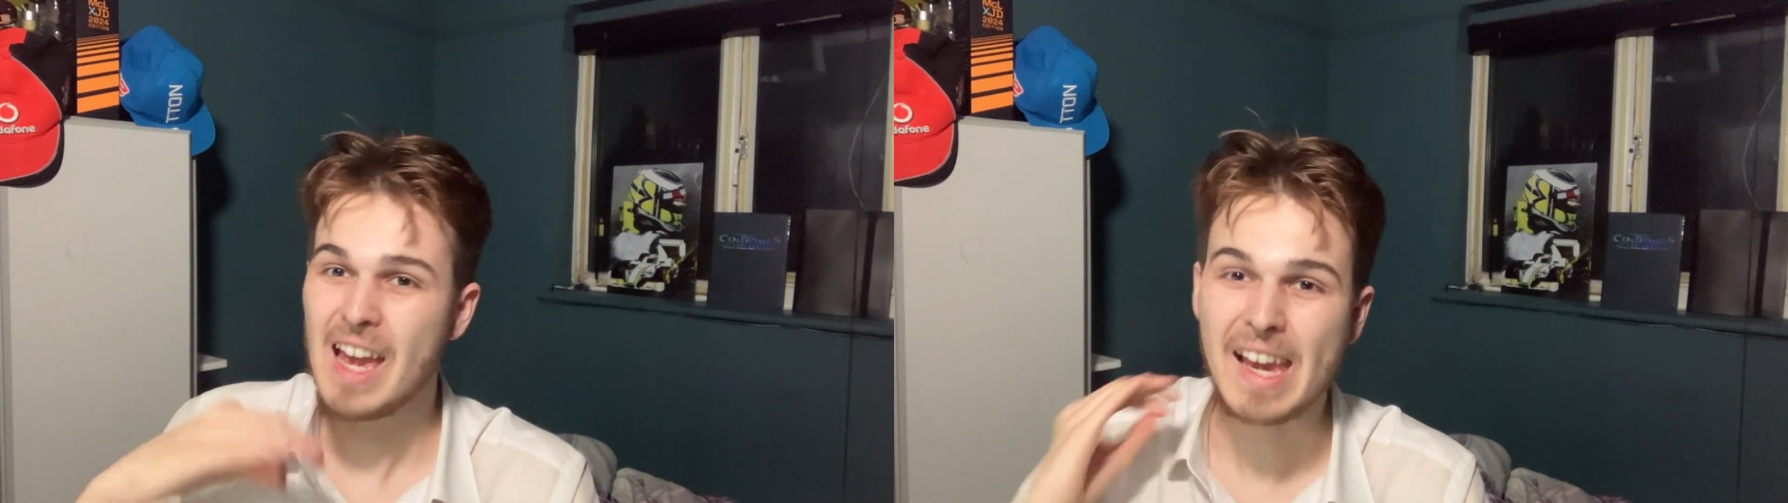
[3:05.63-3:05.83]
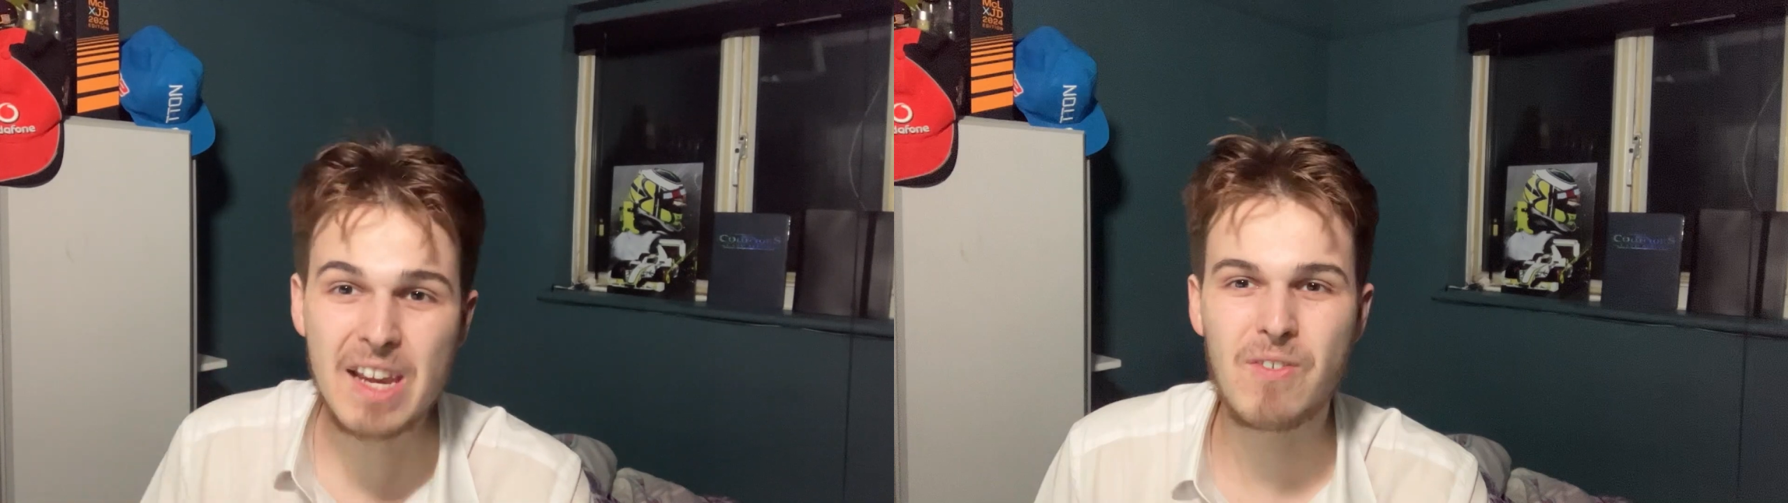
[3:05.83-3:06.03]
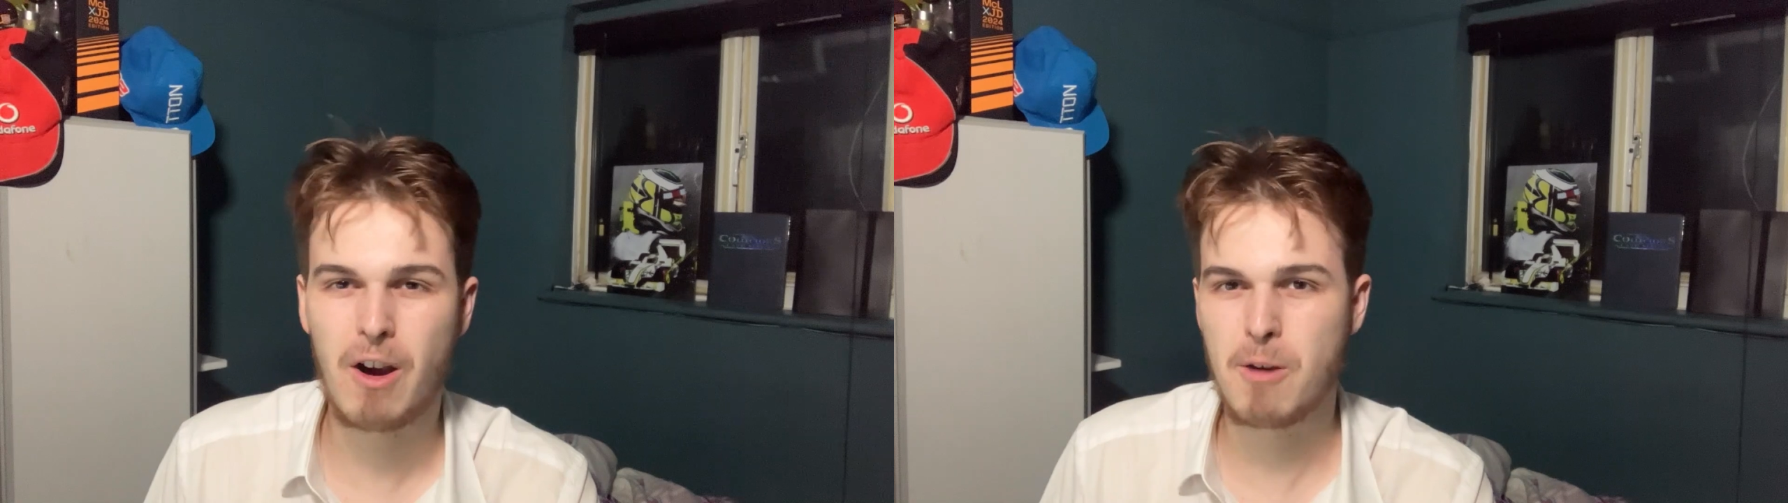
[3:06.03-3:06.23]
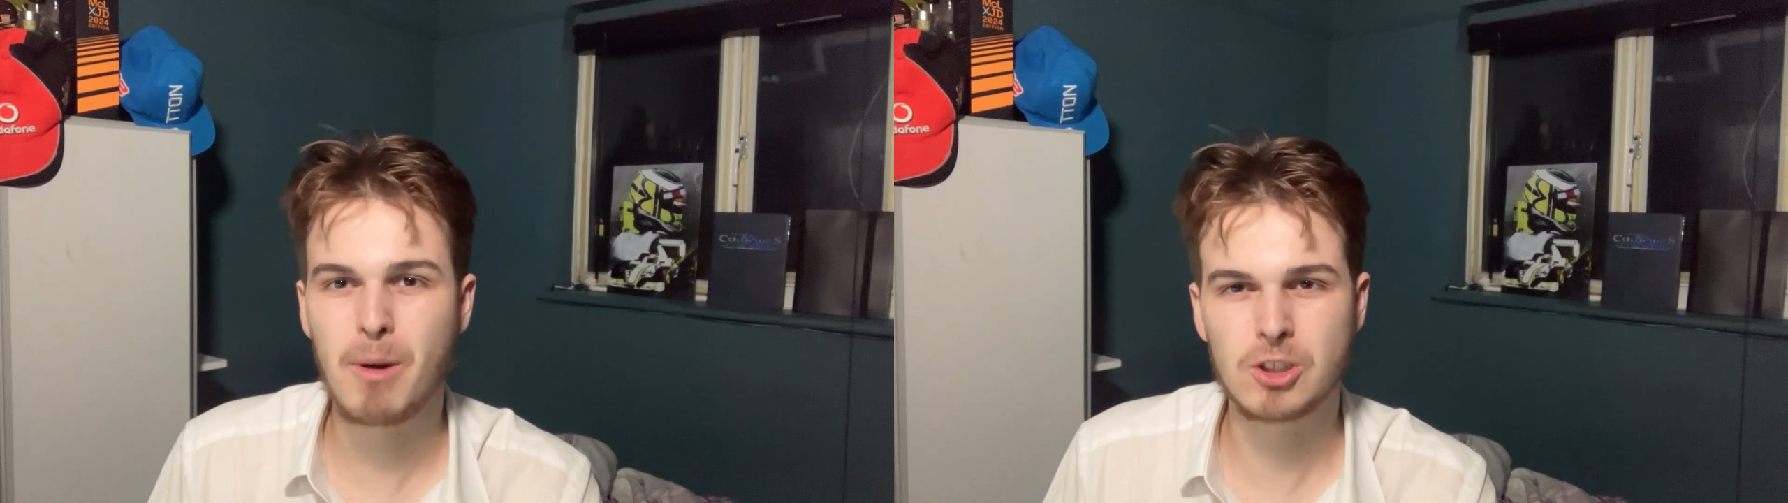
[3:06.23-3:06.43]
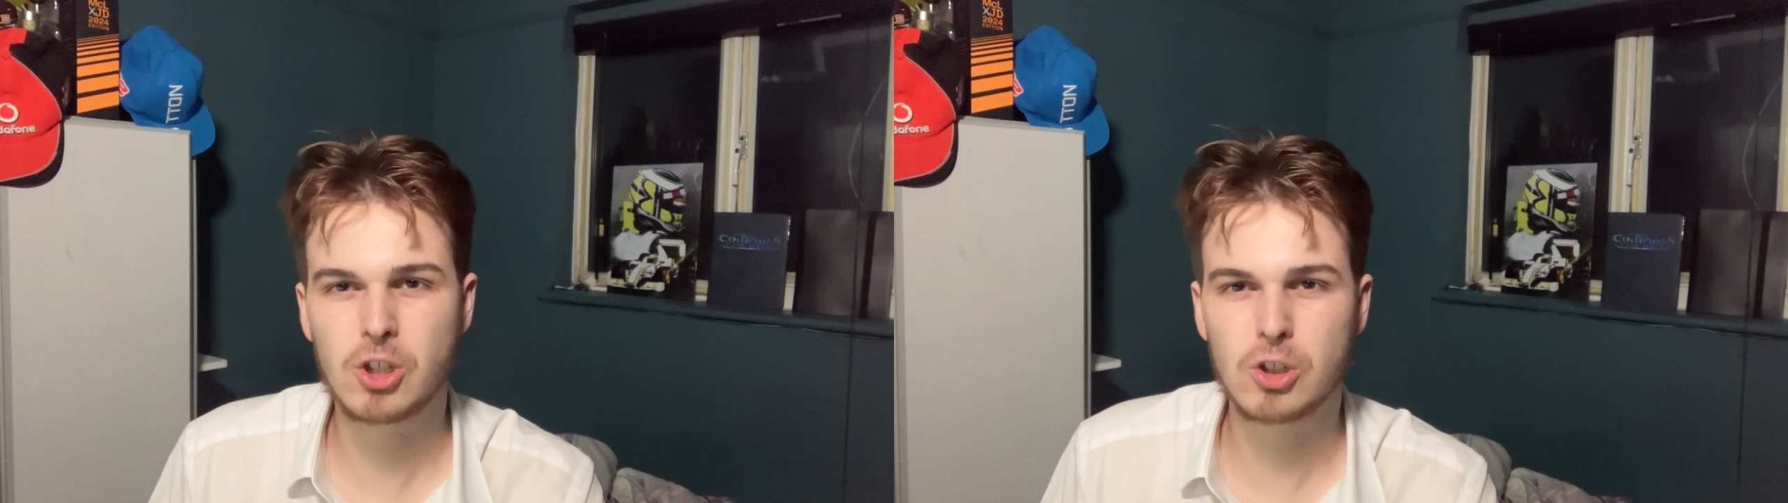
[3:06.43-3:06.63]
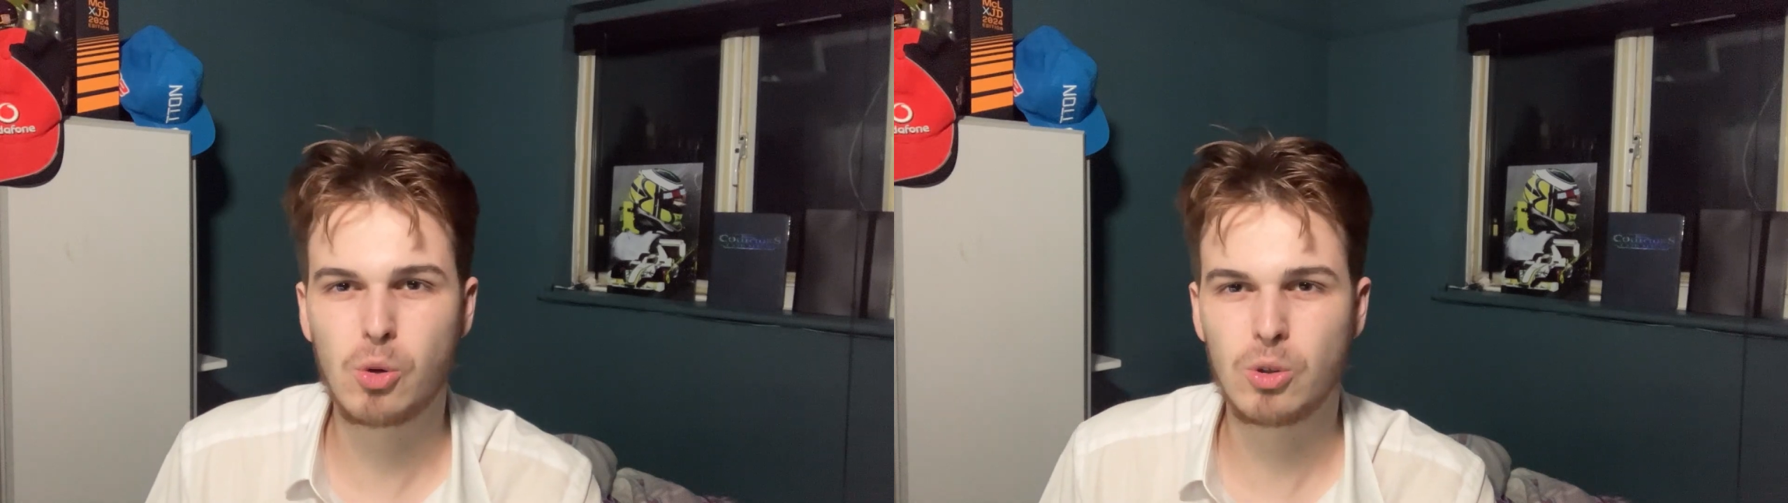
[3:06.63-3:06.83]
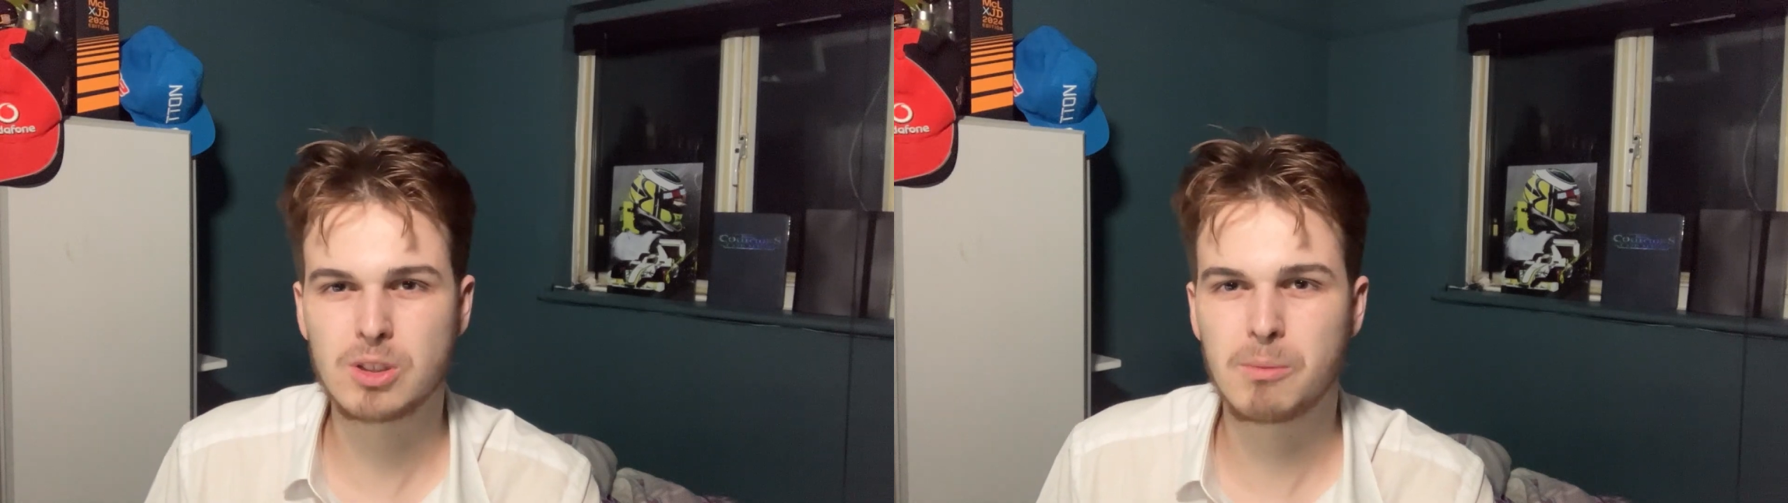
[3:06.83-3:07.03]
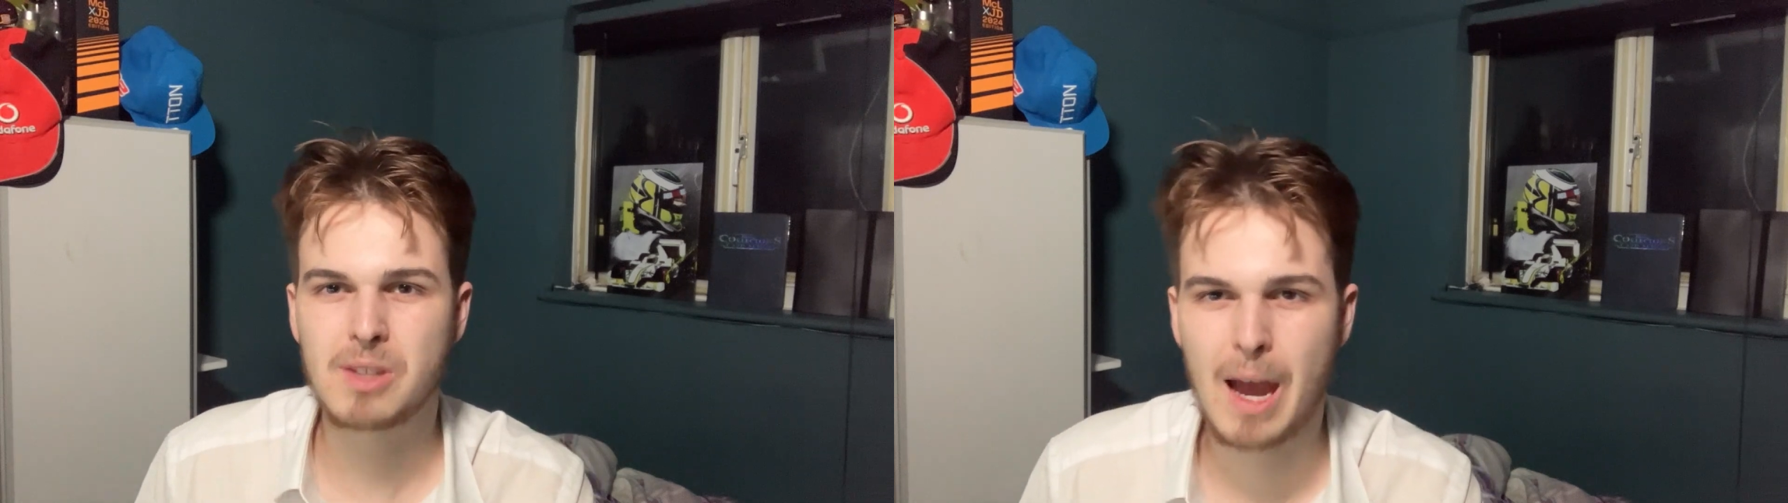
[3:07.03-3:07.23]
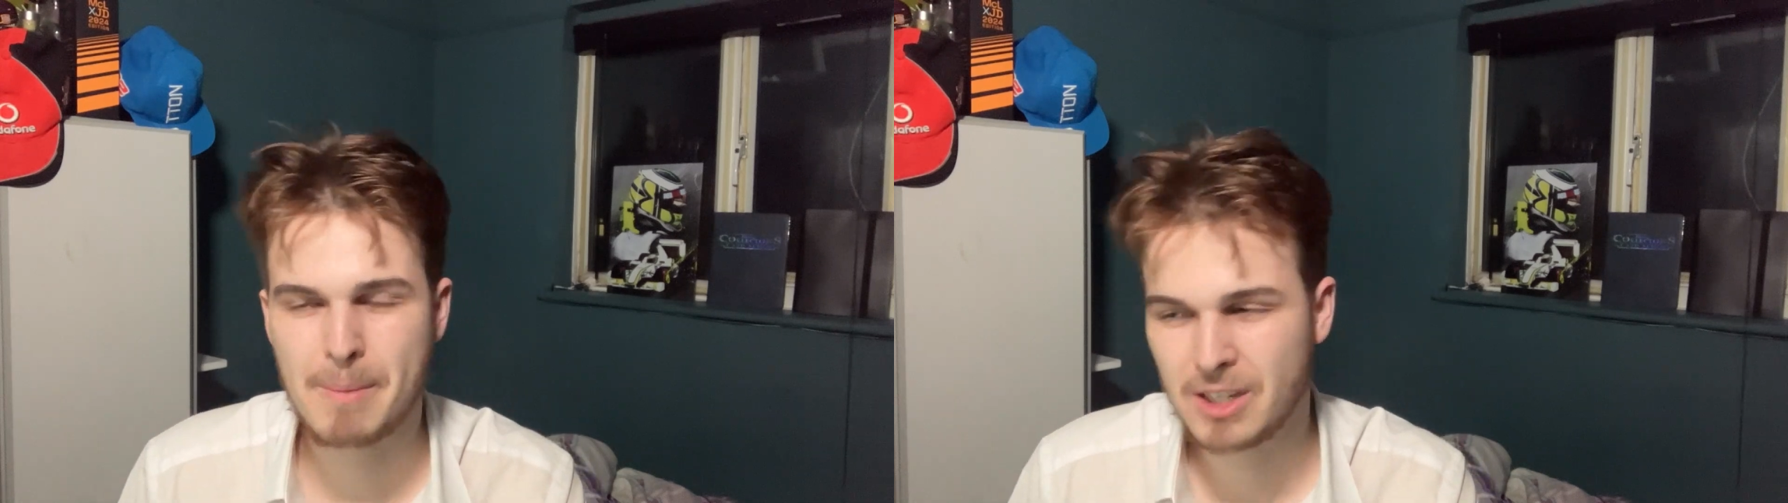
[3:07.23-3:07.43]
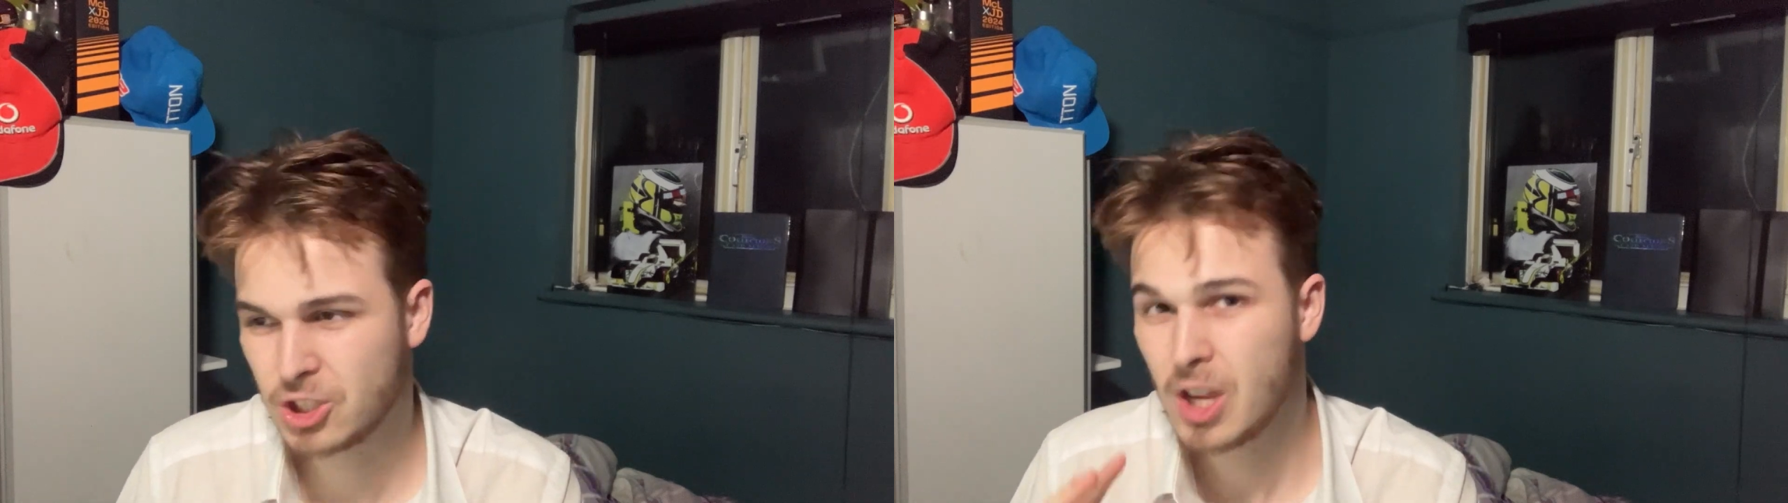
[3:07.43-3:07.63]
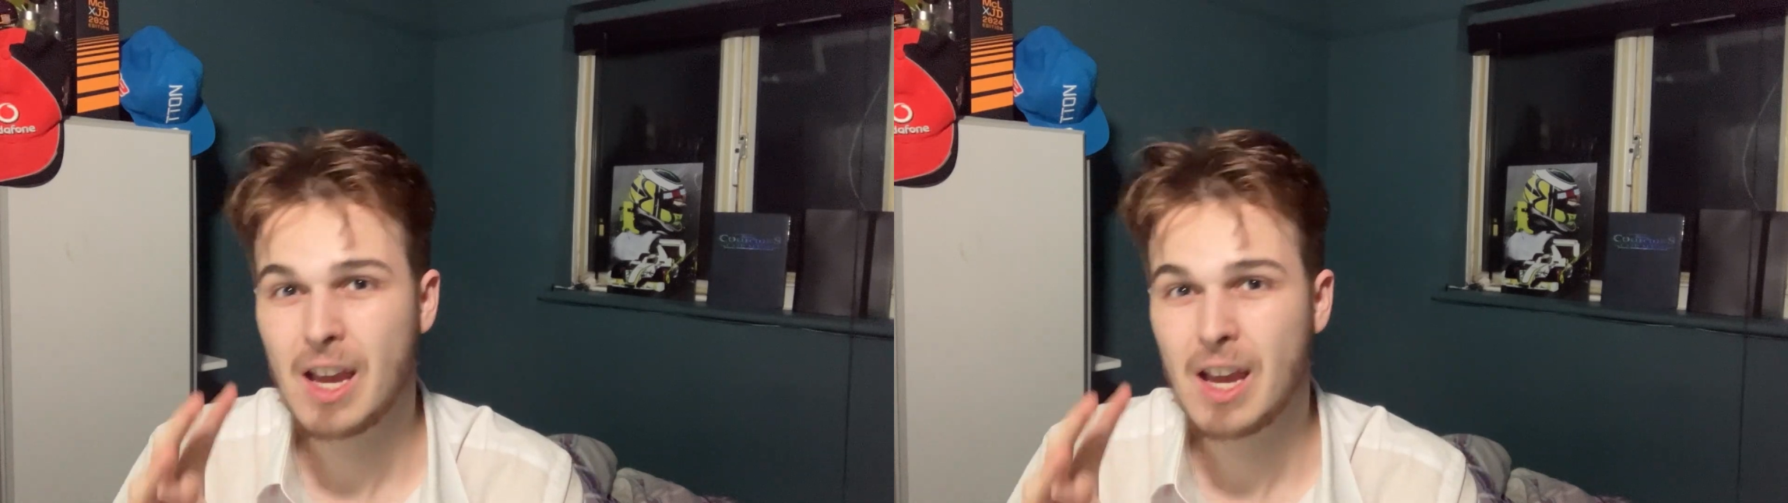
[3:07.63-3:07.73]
he very much could cause some damage.